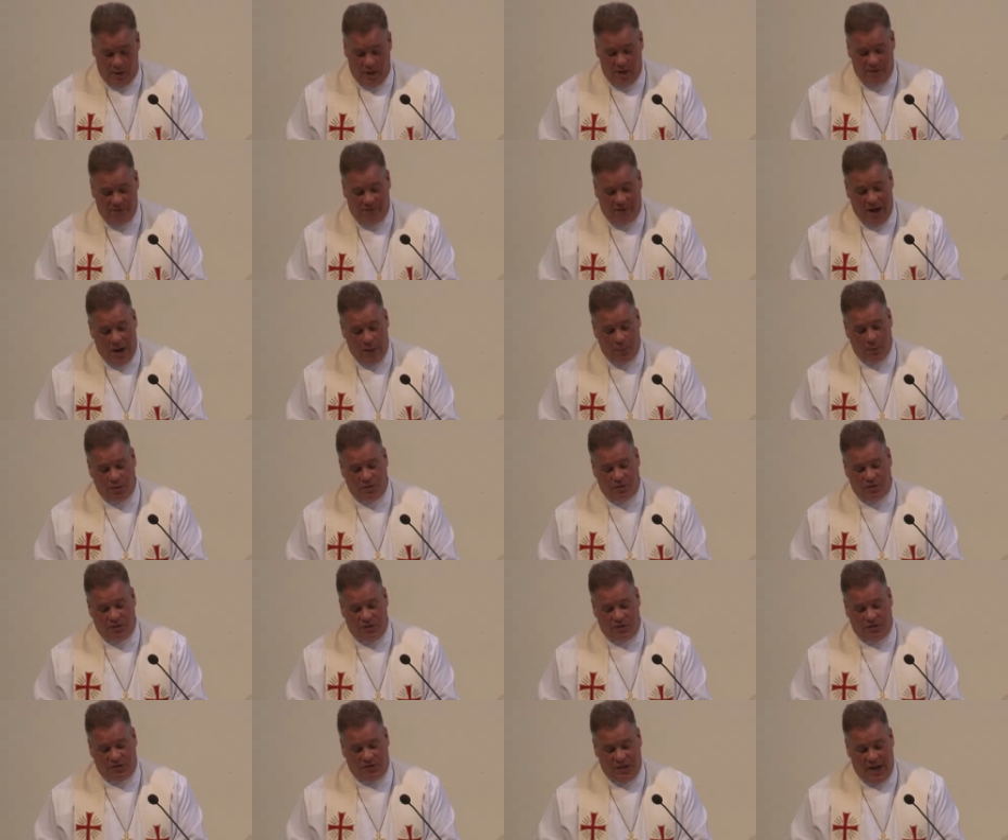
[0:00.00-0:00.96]
If I were
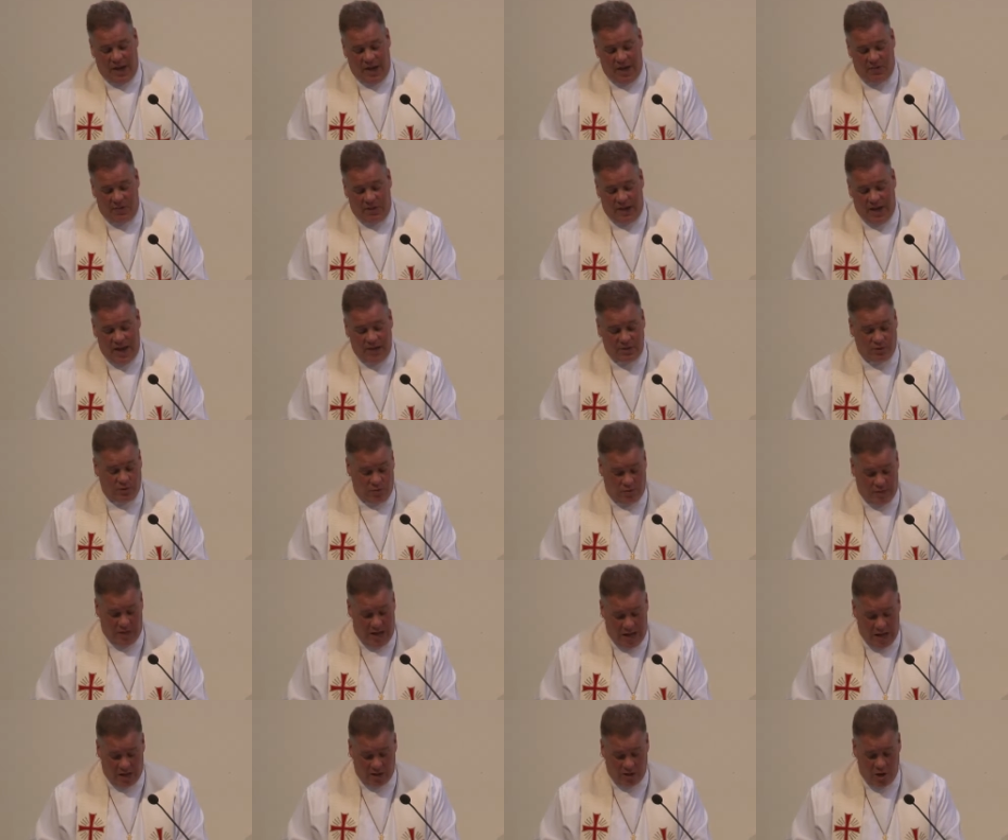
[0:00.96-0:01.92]
to say that I do
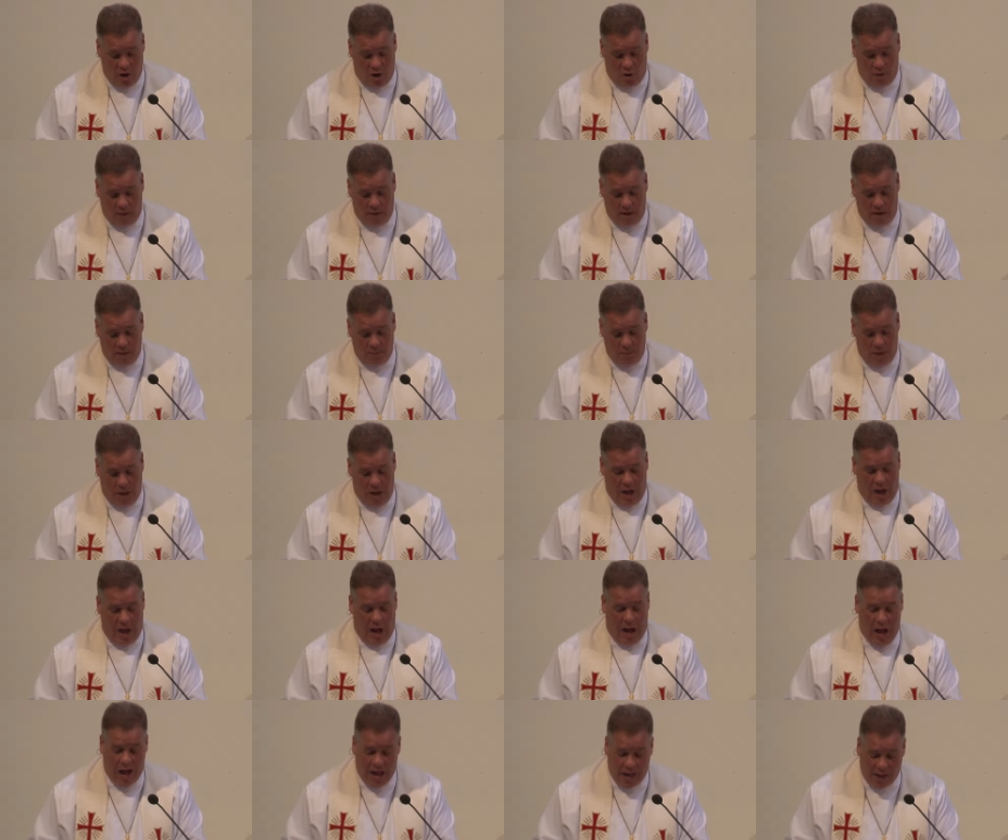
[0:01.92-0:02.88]
not know him,
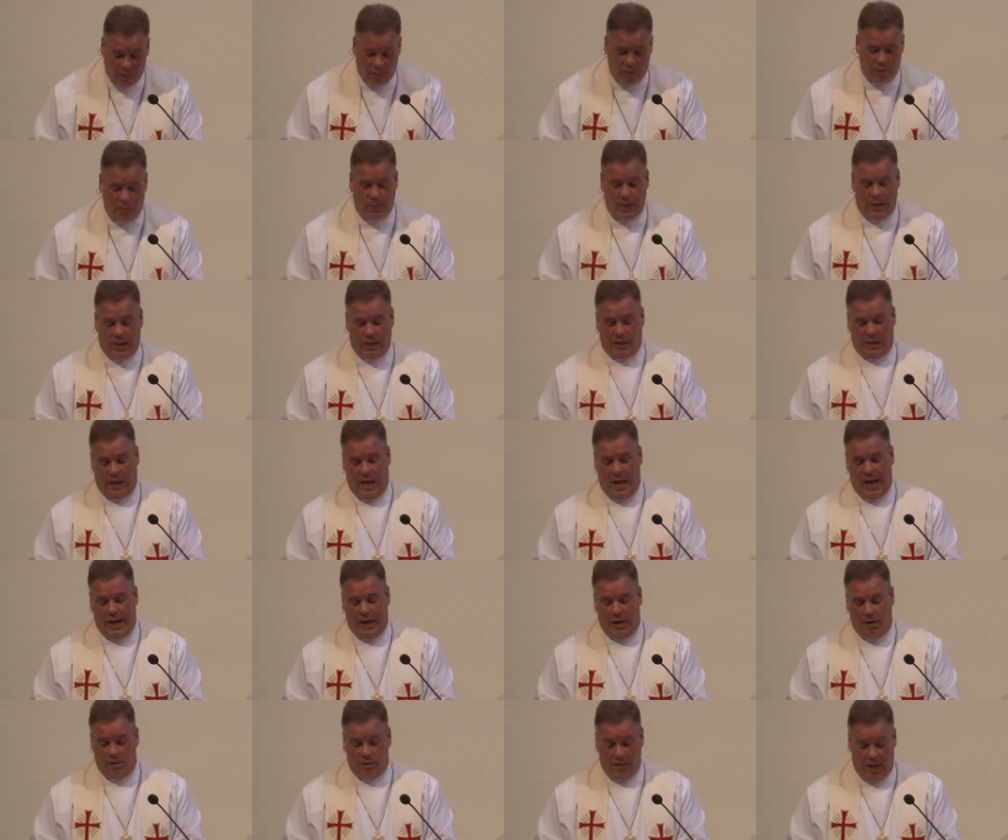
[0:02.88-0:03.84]
I would be a
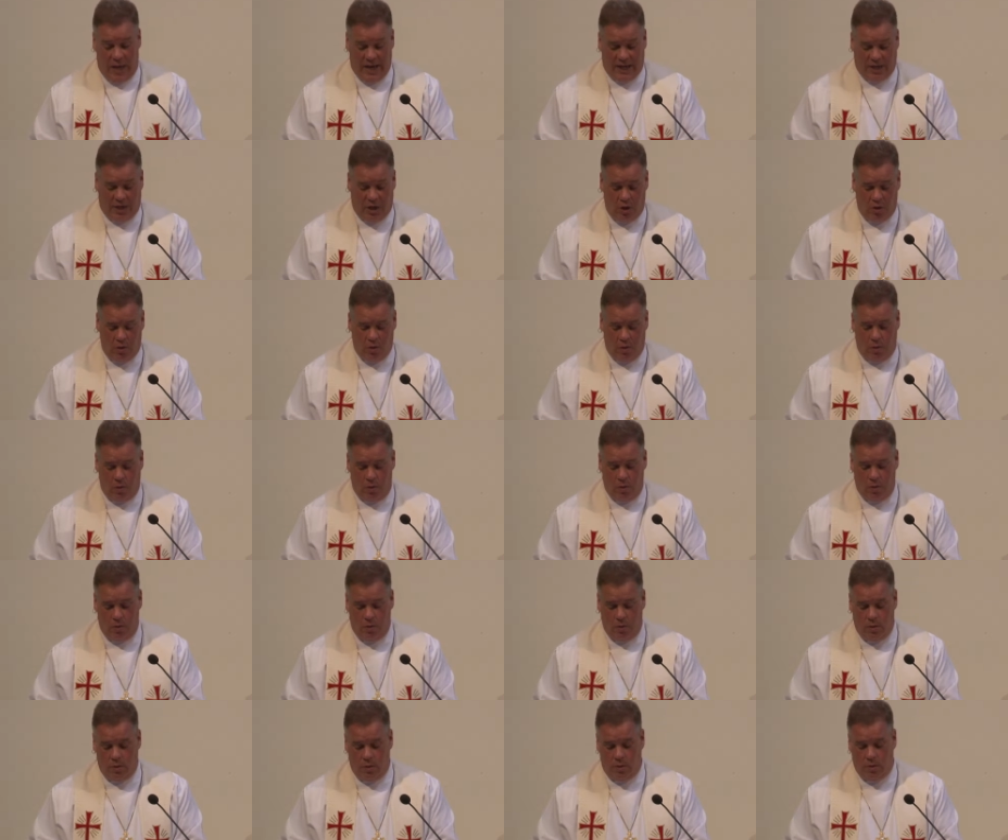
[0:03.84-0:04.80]
liar, like you.
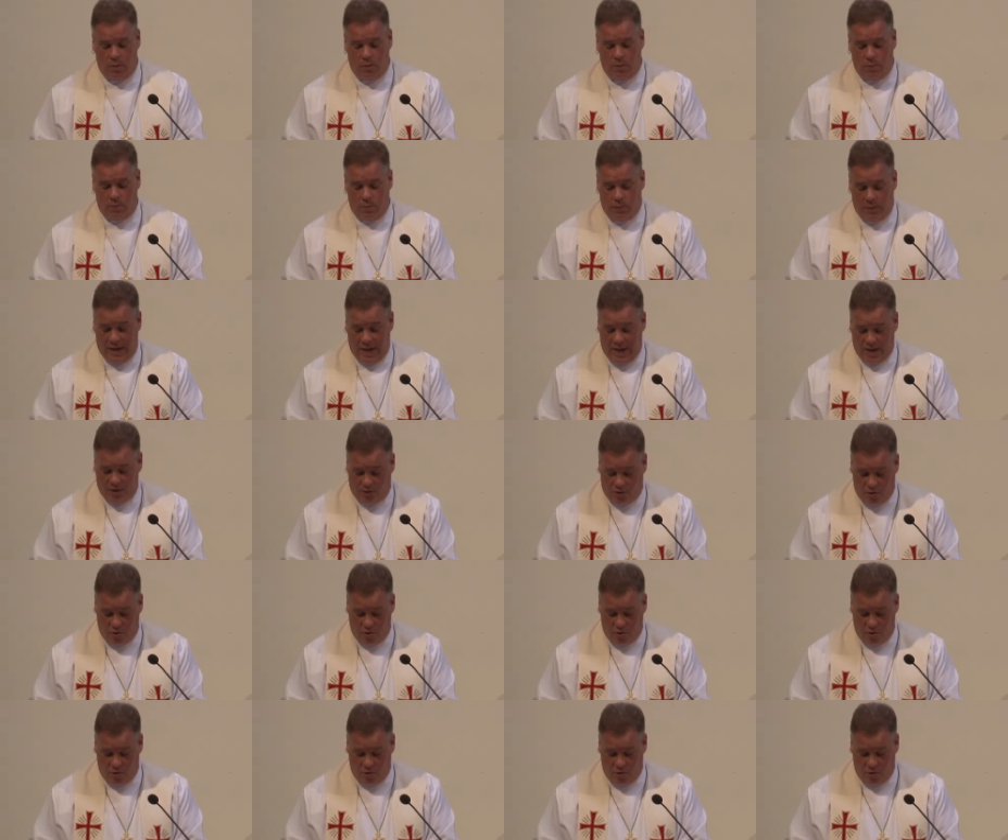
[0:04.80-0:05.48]
But I